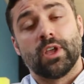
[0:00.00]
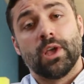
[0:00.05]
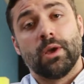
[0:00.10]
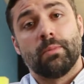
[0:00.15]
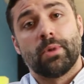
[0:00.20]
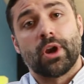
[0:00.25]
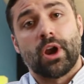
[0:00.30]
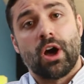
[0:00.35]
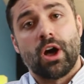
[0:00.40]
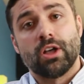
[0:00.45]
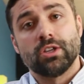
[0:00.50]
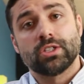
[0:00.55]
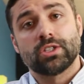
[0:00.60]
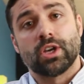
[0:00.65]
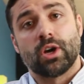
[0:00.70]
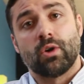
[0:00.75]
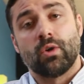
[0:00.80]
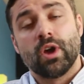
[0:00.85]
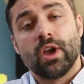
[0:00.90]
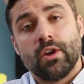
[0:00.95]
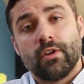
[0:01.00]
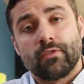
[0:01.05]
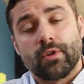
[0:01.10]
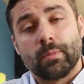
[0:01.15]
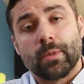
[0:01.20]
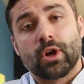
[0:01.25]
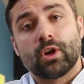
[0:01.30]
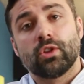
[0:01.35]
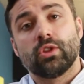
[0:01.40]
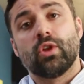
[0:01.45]
but also from a
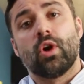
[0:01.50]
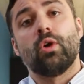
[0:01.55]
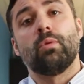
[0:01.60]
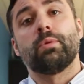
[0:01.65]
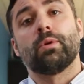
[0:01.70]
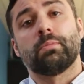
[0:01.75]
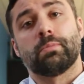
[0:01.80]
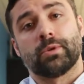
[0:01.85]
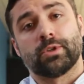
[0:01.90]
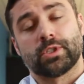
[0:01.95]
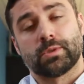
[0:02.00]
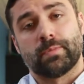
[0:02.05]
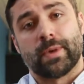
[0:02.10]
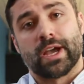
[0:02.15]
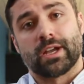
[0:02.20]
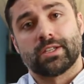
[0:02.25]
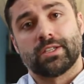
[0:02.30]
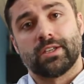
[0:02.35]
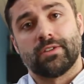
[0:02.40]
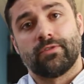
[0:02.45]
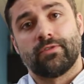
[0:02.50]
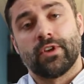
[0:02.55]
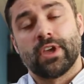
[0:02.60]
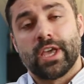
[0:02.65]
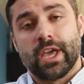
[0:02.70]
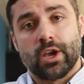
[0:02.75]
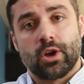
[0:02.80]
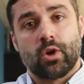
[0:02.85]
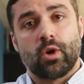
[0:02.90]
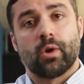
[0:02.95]
global perspective,
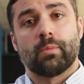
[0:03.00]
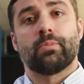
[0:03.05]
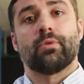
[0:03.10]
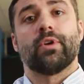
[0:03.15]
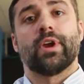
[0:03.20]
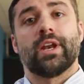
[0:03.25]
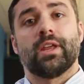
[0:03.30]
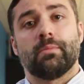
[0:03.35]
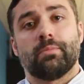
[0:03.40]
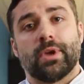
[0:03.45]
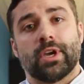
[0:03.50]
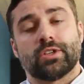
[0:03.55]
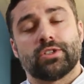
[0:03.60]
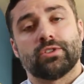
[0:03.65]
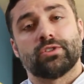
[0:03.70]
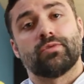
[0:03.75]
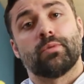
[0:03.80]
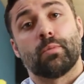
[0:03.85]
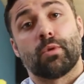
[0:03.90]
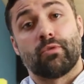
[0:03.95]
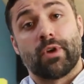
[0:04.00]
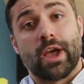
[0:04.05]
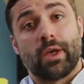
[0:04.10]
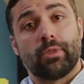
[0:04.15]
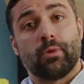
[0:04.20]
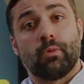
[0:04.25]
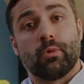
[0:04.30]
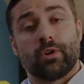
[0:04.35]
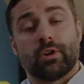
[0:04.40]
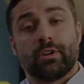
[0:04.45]
incorporating pictures from around the
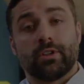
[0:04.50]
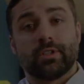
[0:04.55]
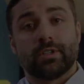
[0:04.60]
world.